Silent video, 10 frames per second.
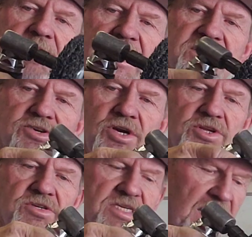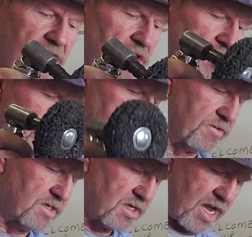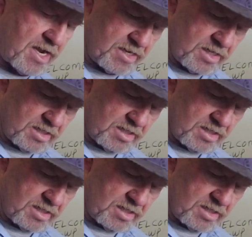bit easier to use and hang on to, okay?